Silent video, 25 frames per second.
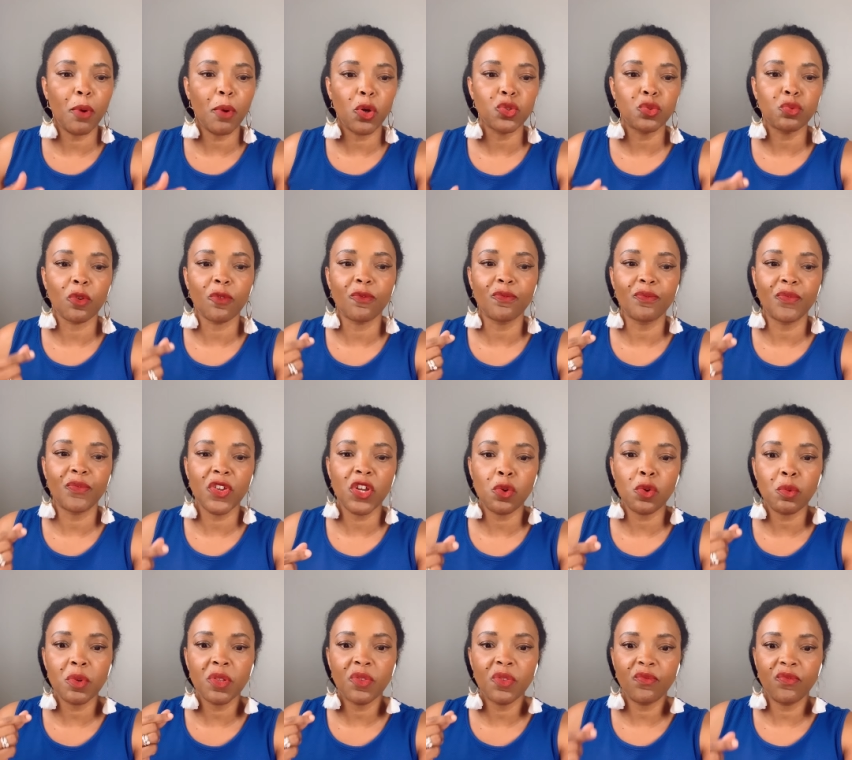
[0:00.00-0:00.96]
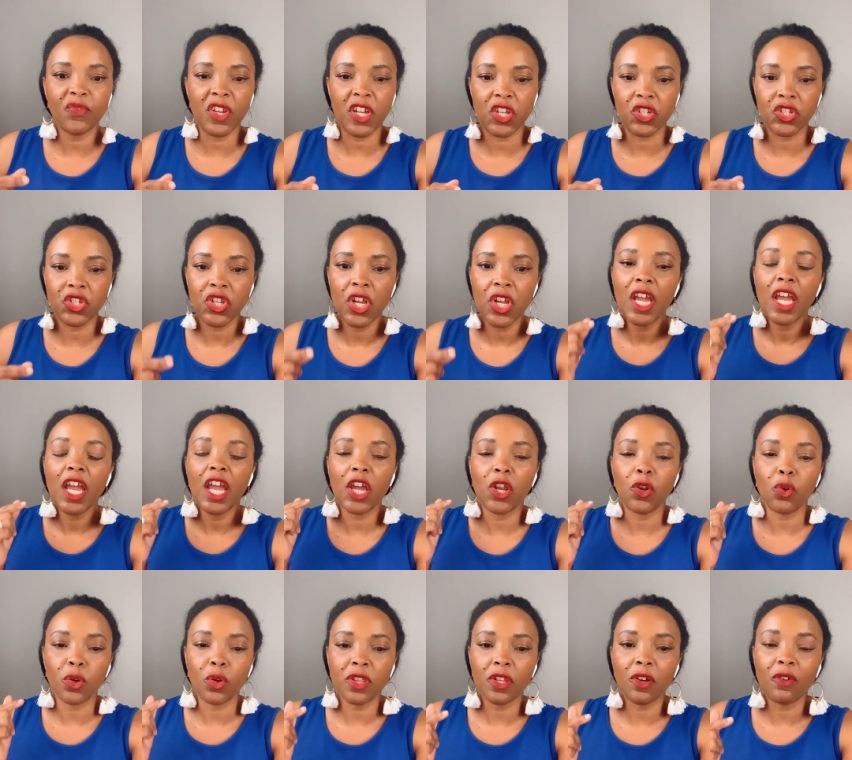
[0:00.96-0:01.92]
boats were filled with fish
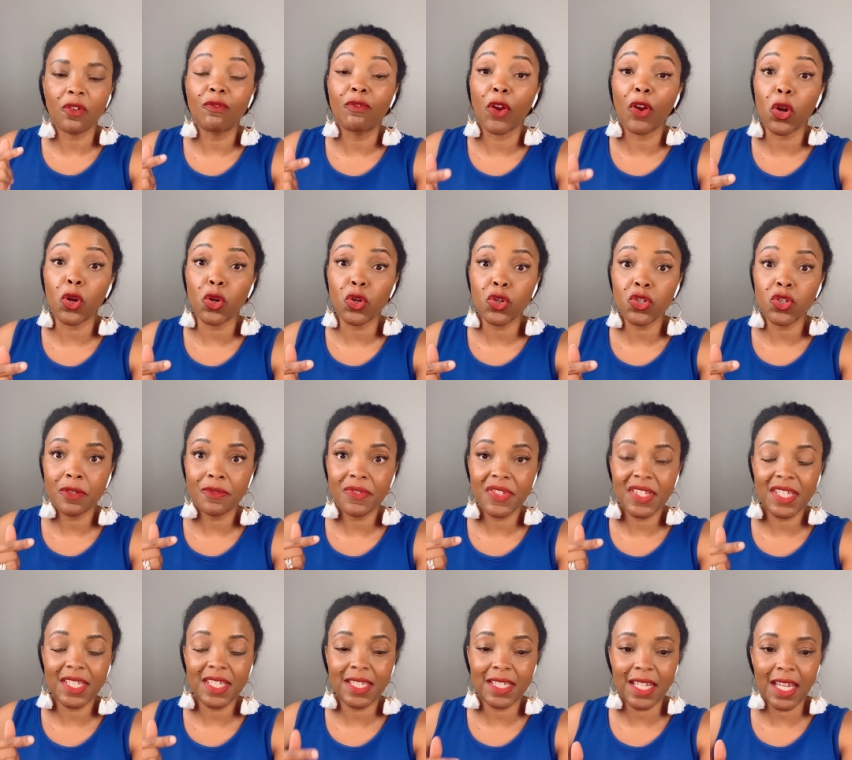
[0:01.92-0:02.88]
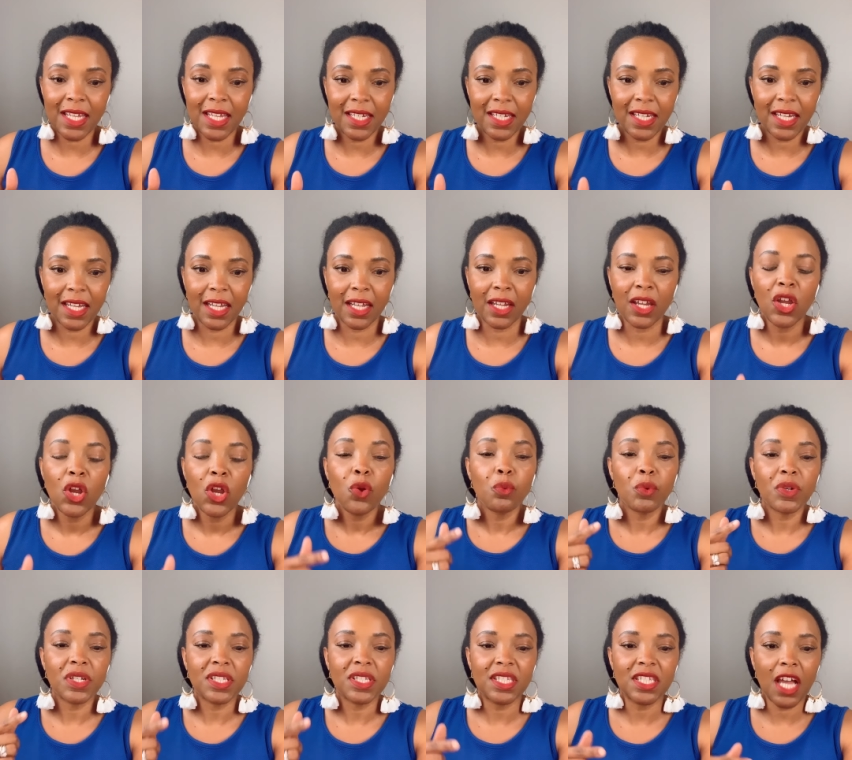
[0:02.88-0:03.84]
and on the verge of sinking.
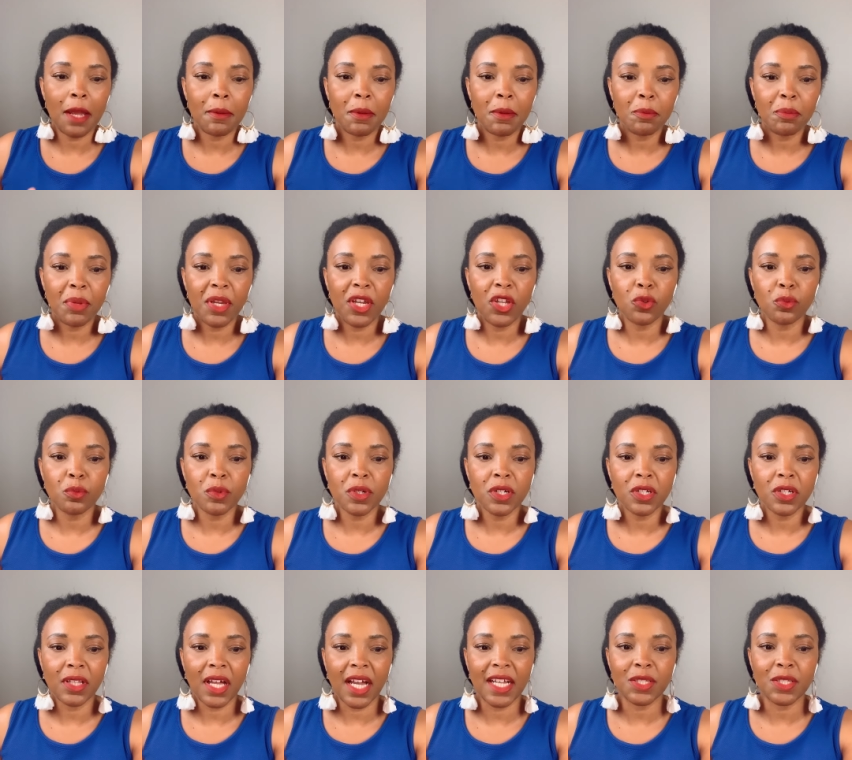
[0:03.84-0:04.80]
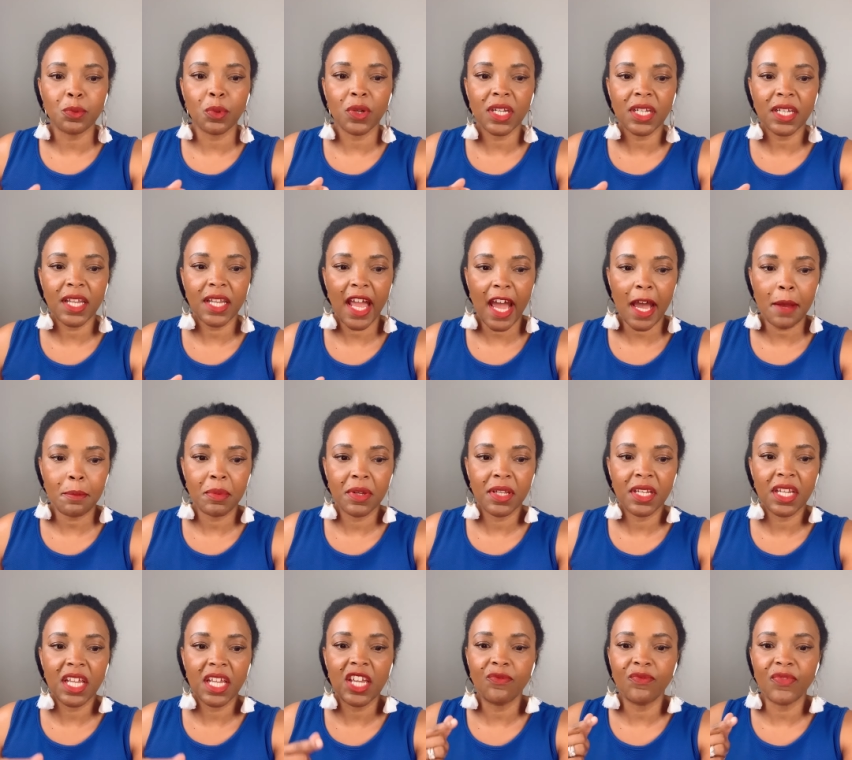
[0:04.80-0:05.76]
When Simon Peter realized what had
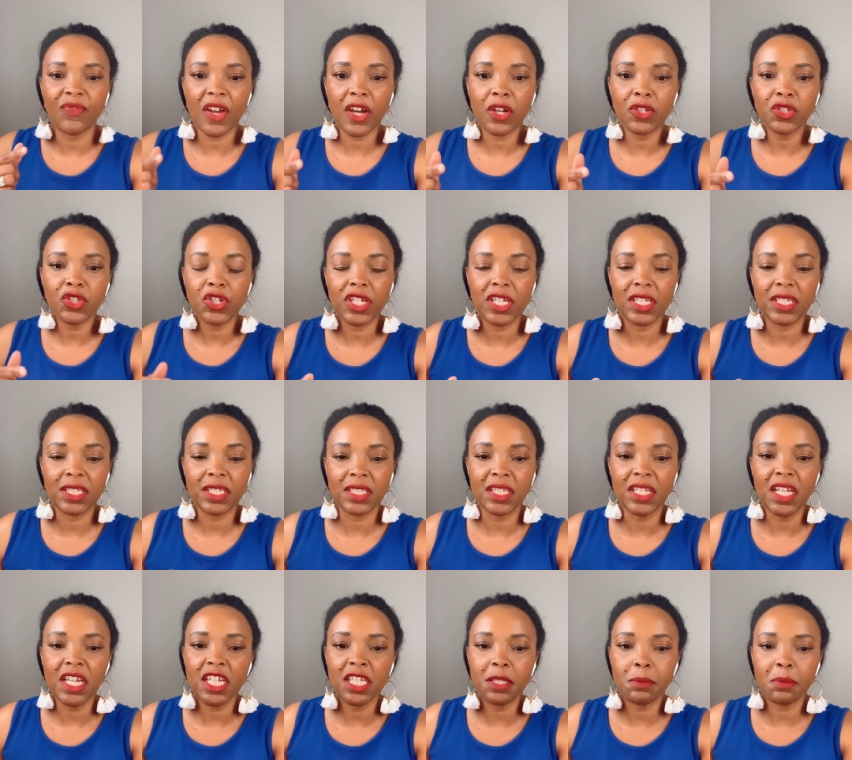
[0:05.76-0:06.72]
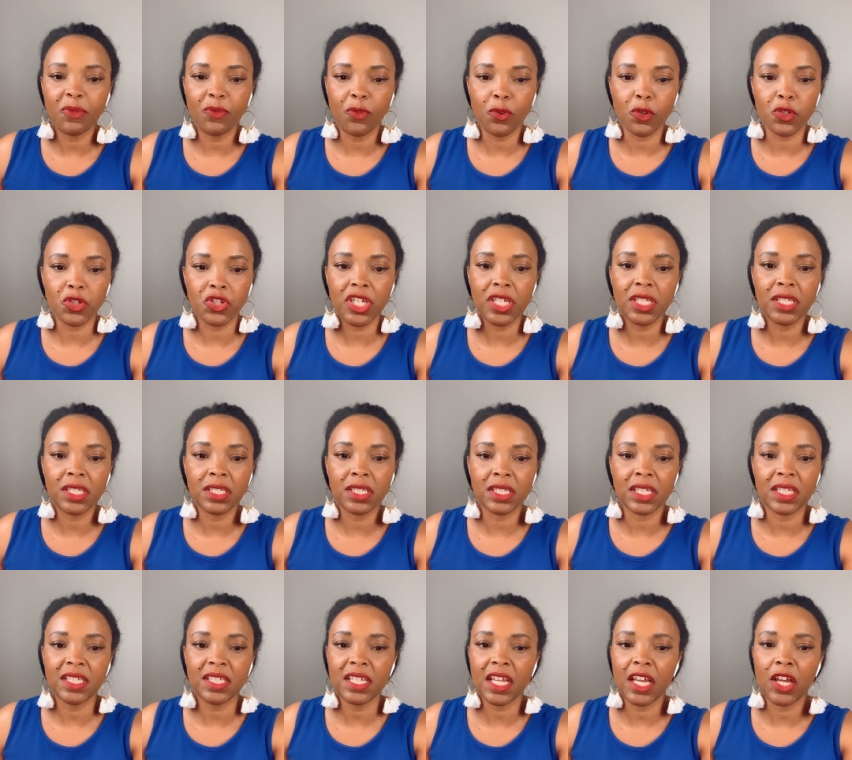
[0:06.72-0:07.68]
happened, he fell to his knees before Jesus
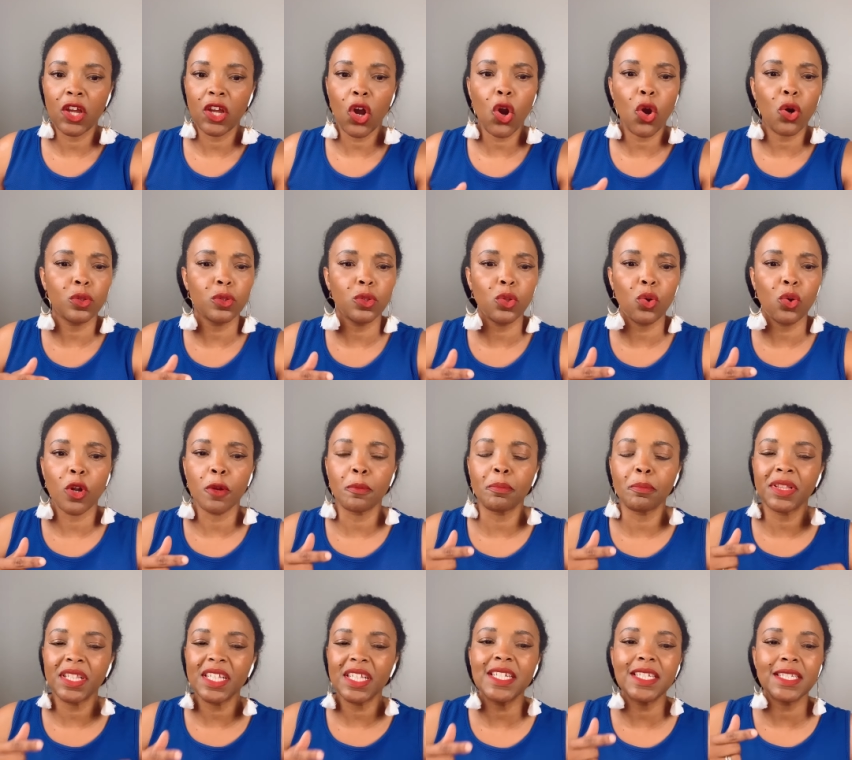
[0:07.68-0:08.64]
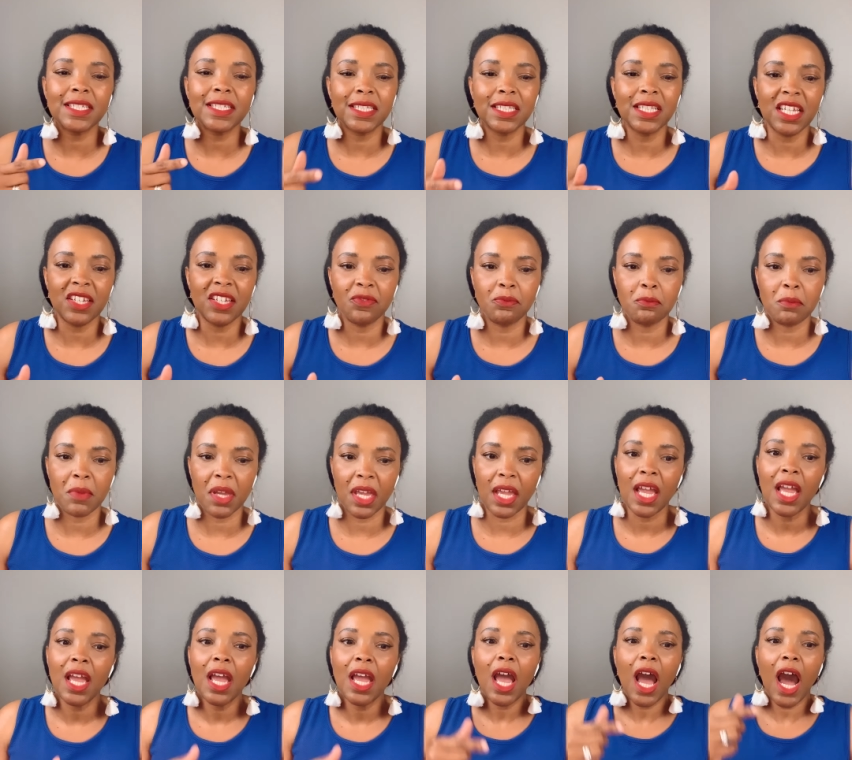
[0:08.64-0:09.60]
and said, oh Lord, please leave me.